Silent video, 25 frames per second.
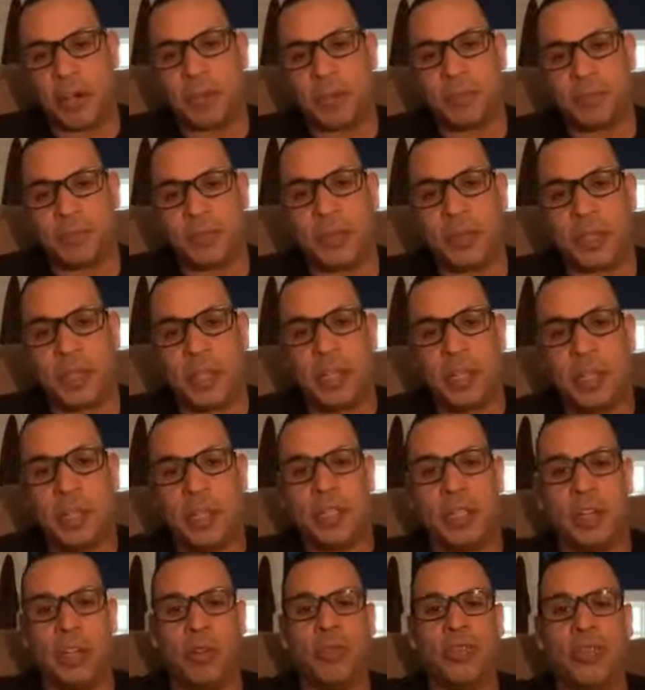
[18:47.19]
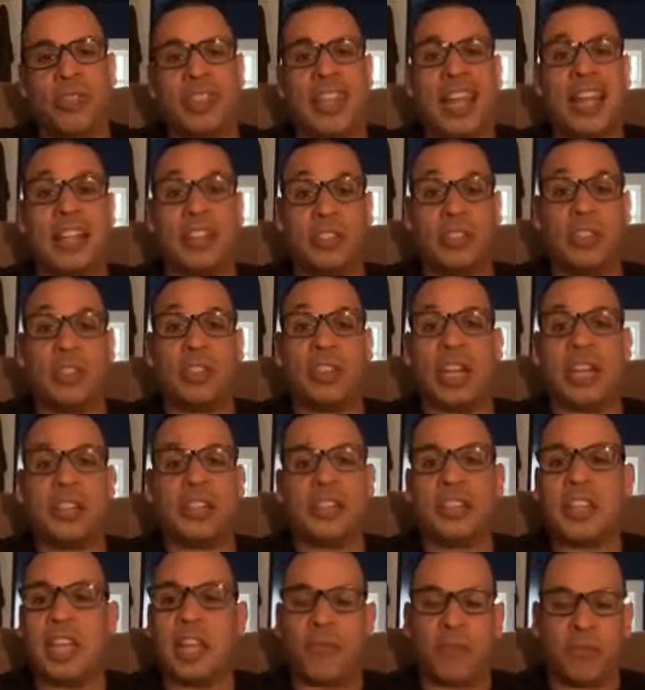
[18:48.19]
You know, that's that's
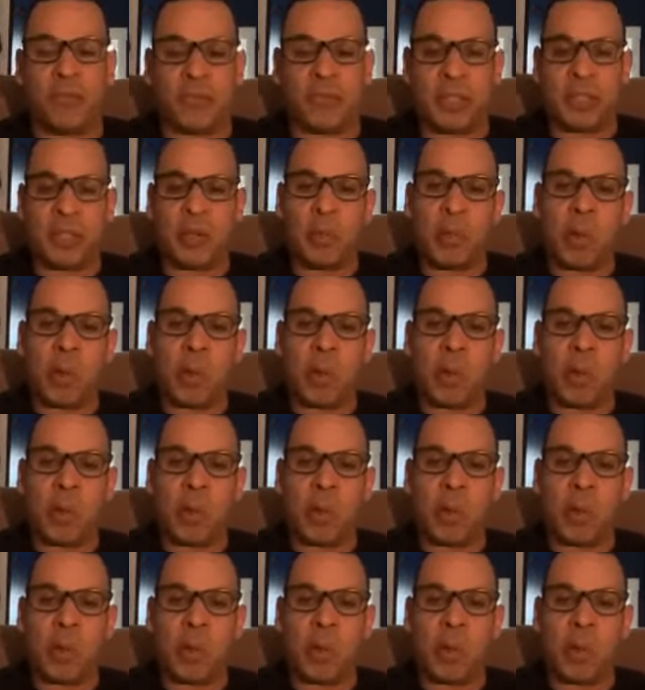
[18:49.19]
definitely one.